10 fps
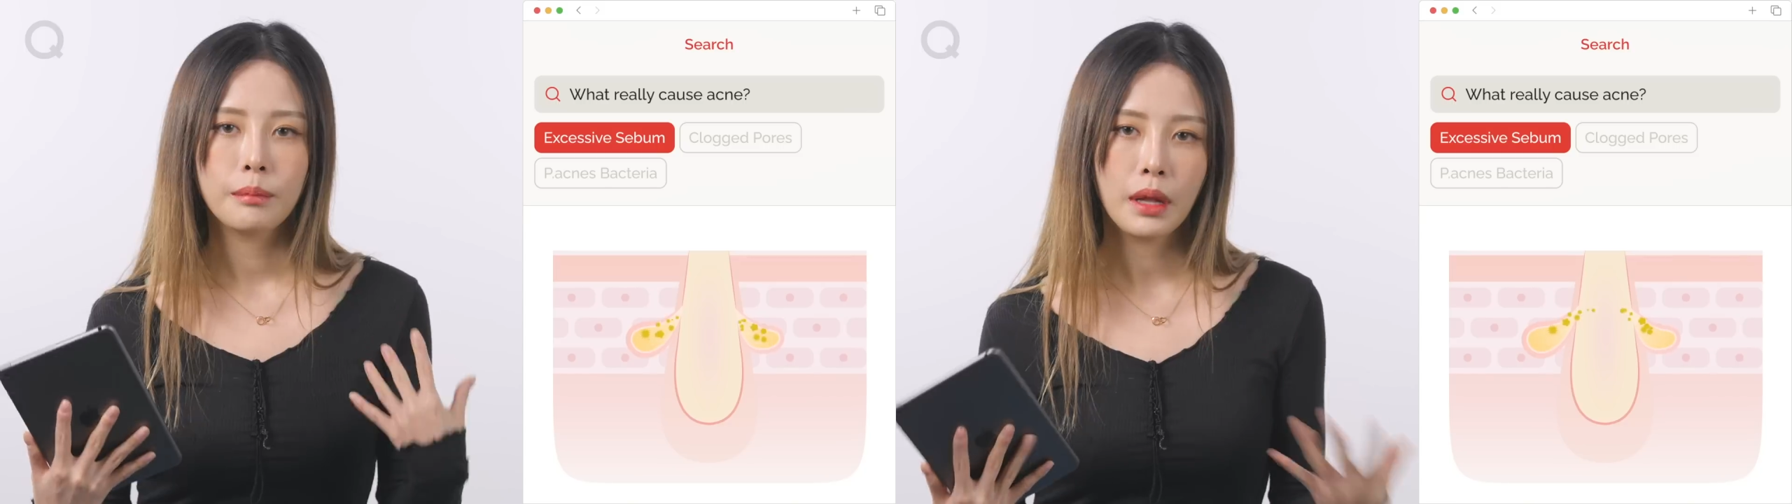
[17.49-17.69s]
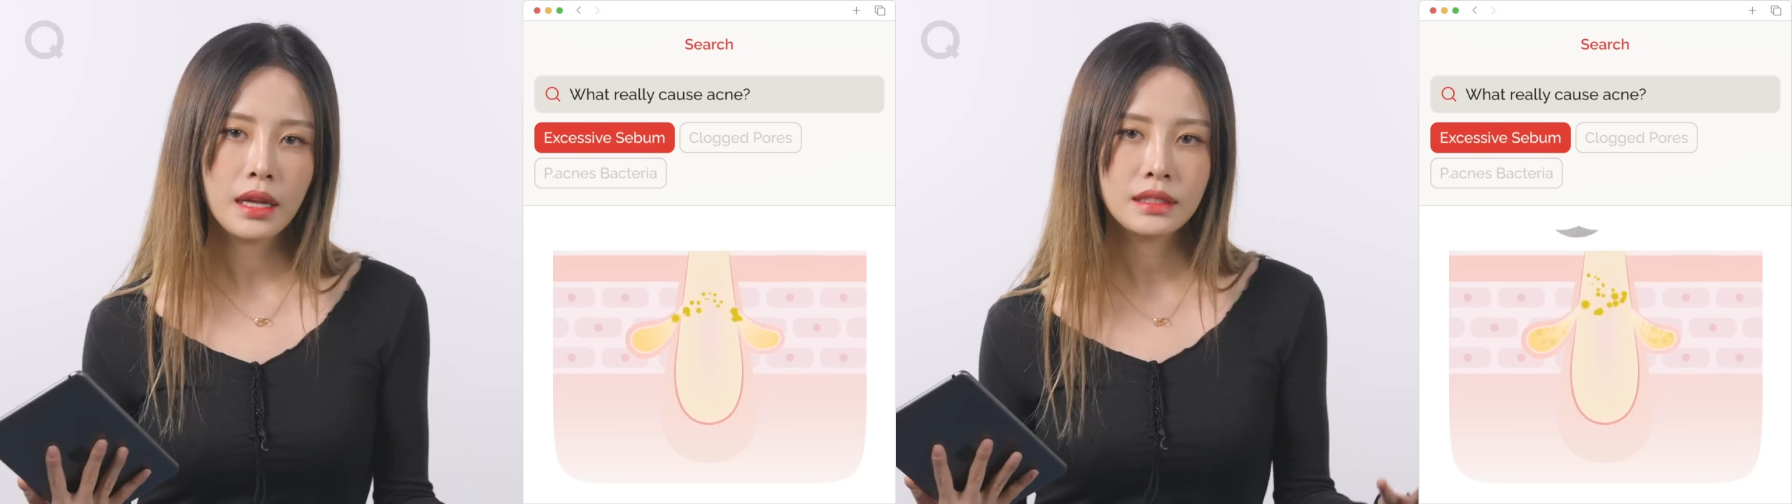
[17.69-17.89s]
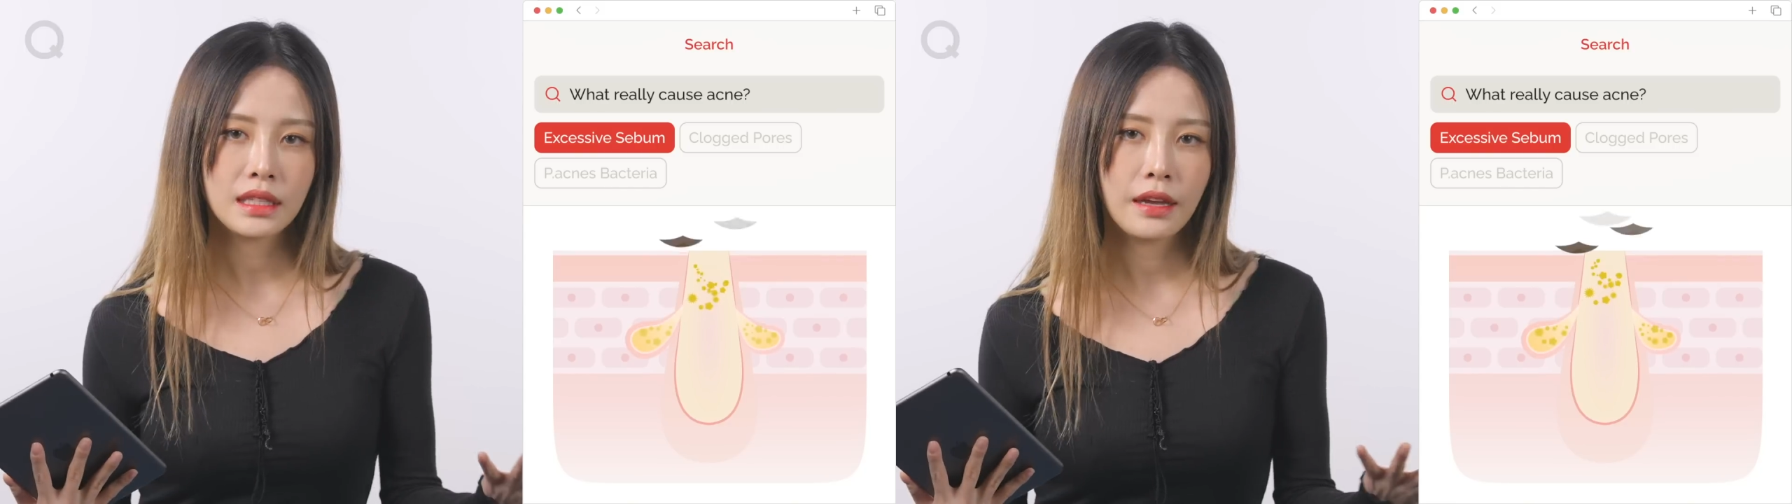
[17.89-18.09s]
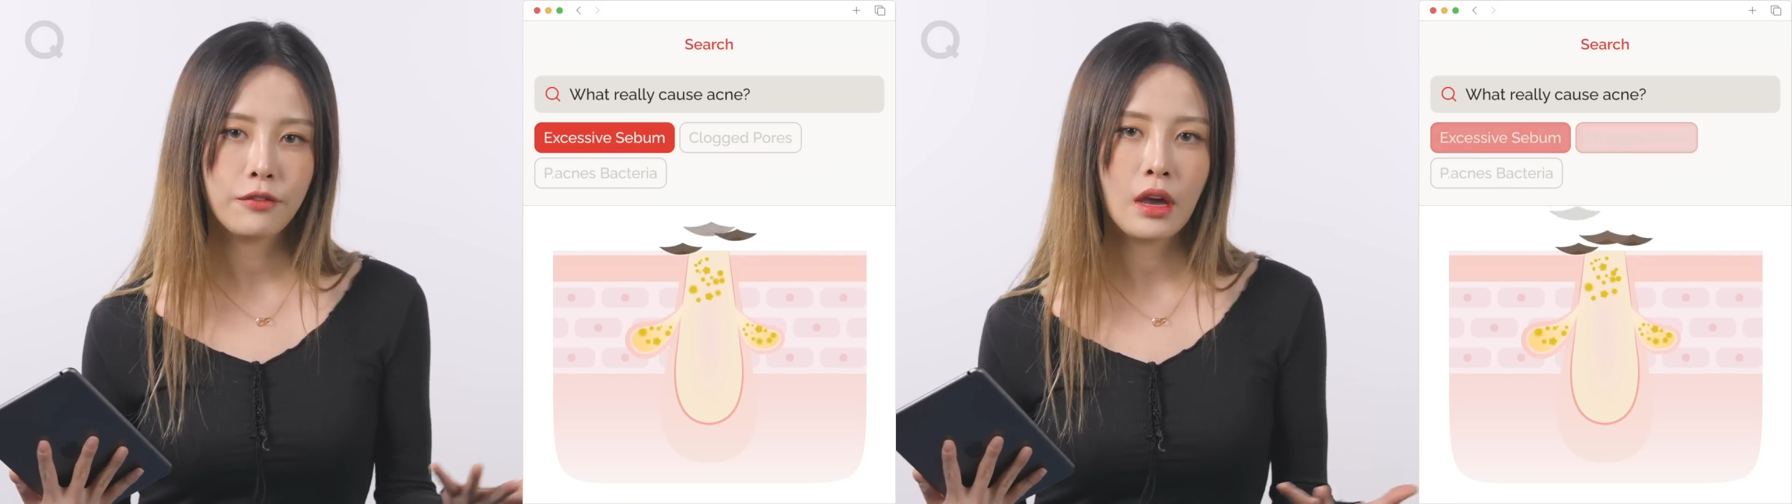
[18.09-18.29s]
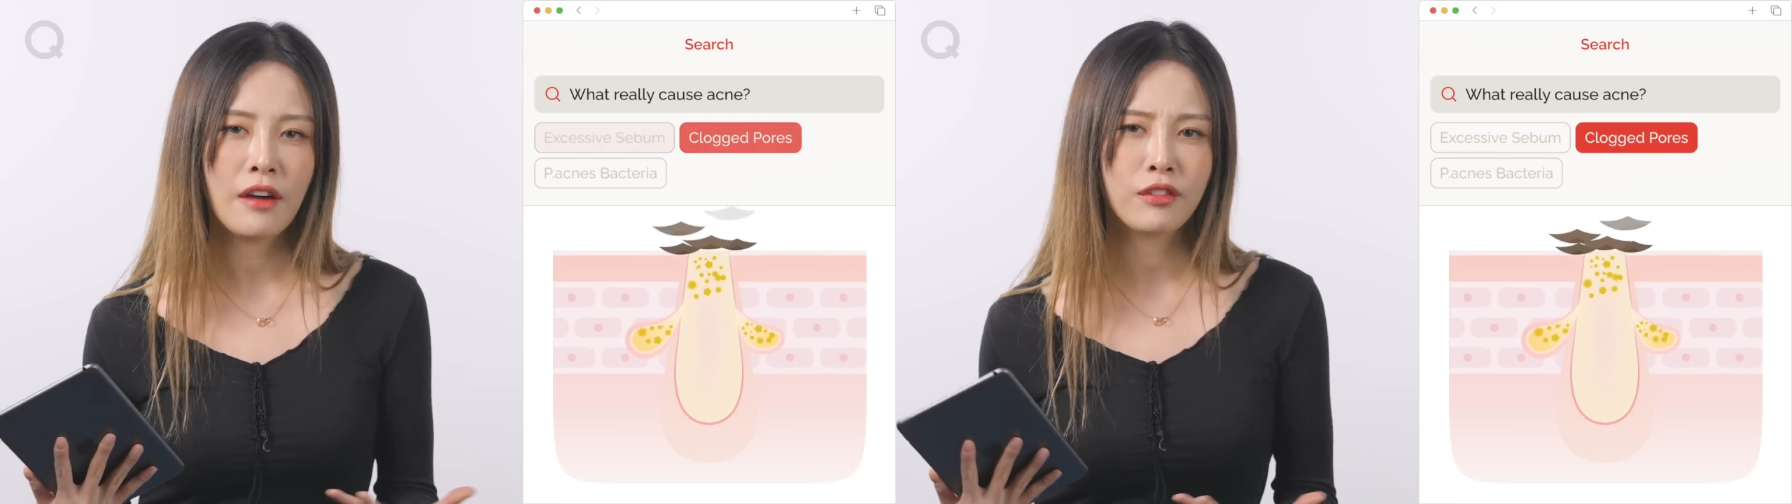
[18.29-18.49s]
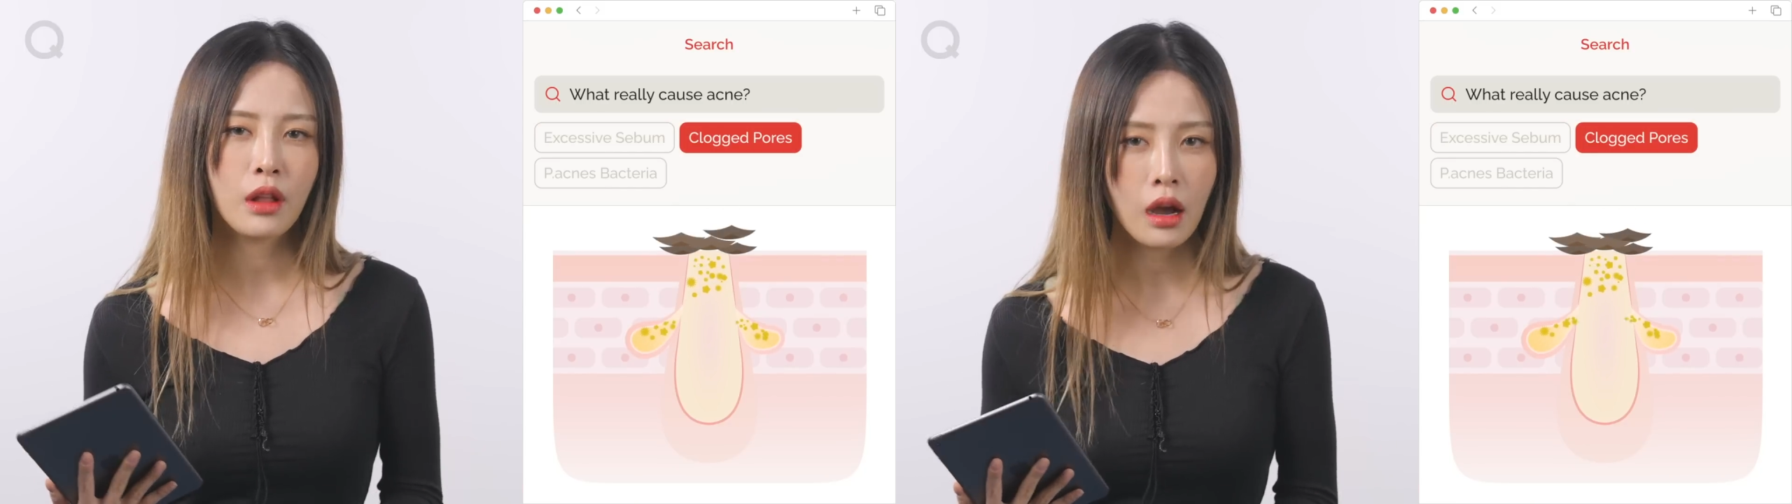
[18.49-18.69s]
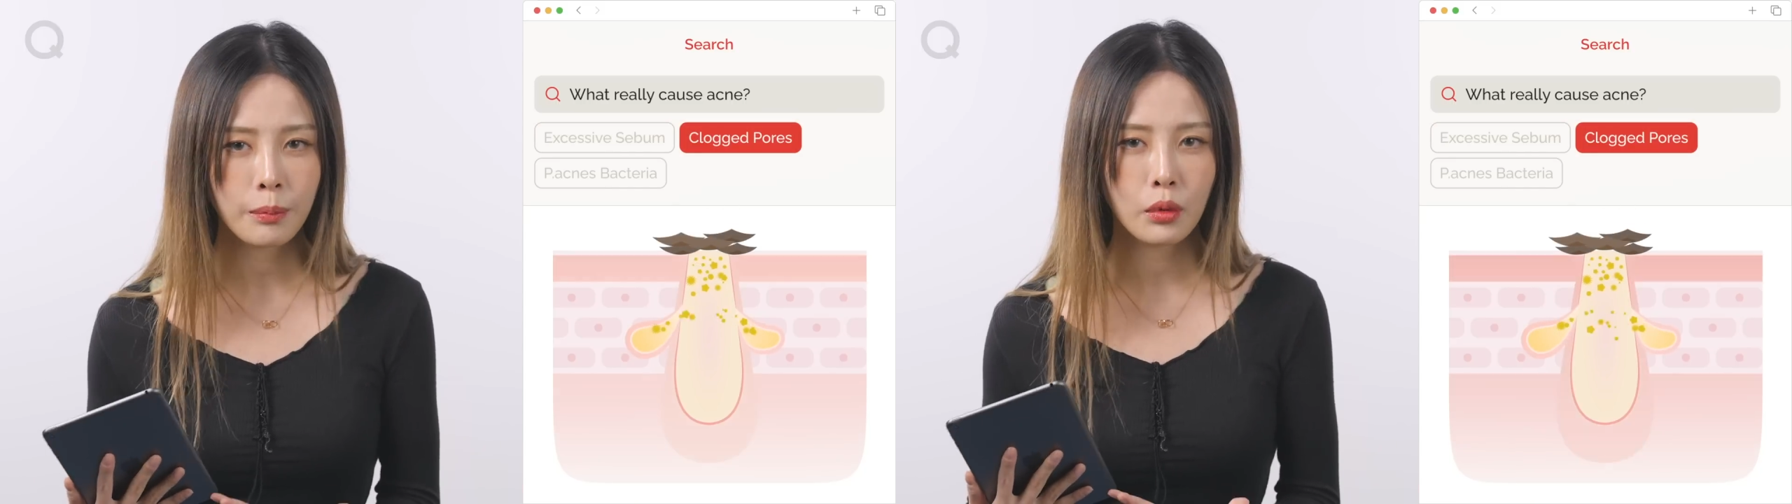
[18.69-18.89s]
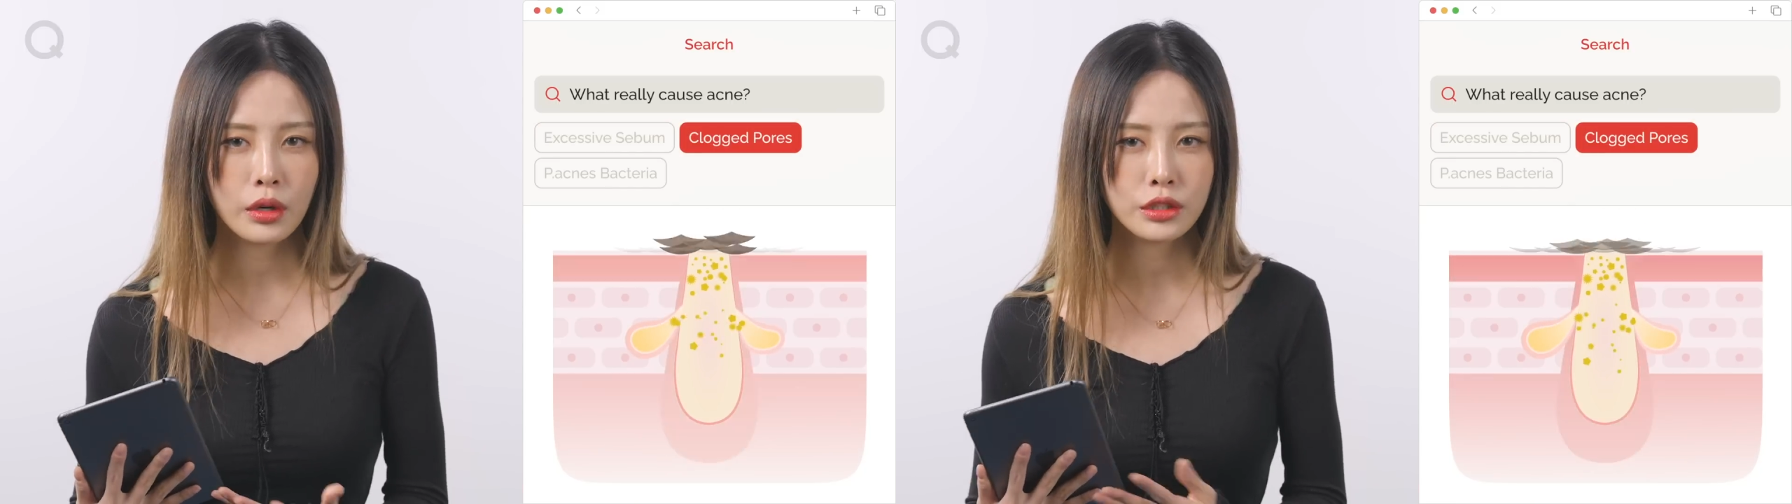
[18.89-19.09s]
Plus, if you have
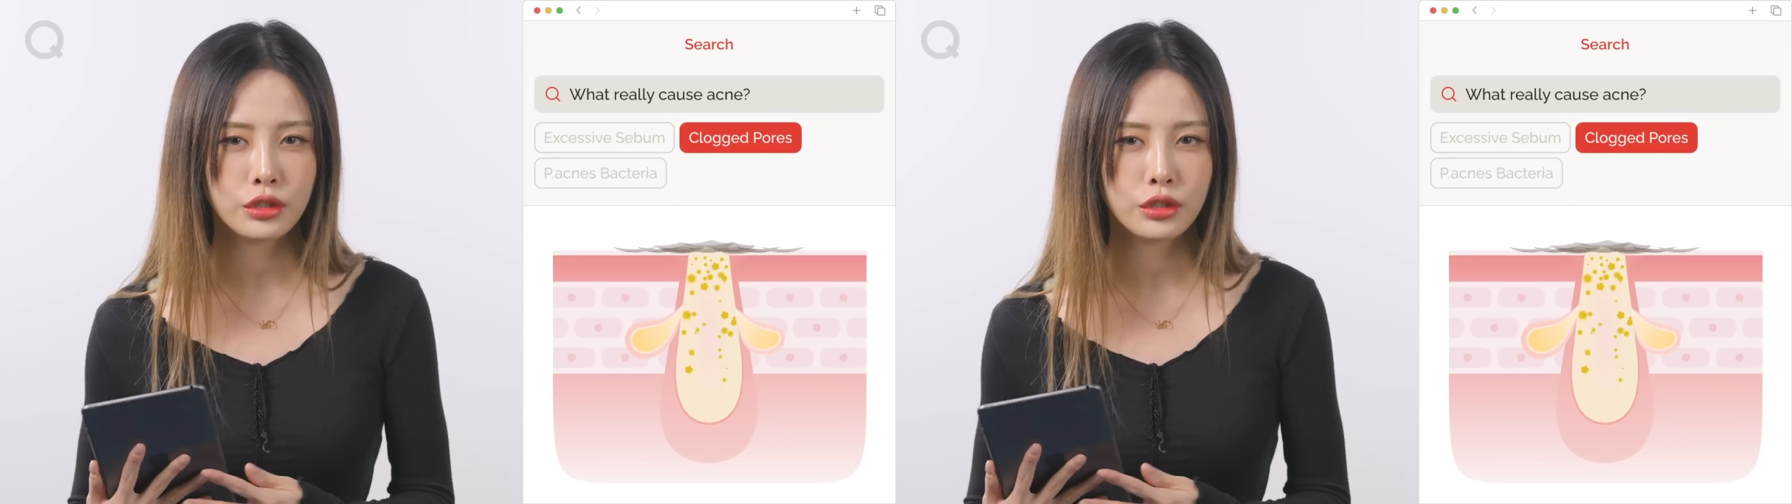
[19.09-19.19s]
clogged pores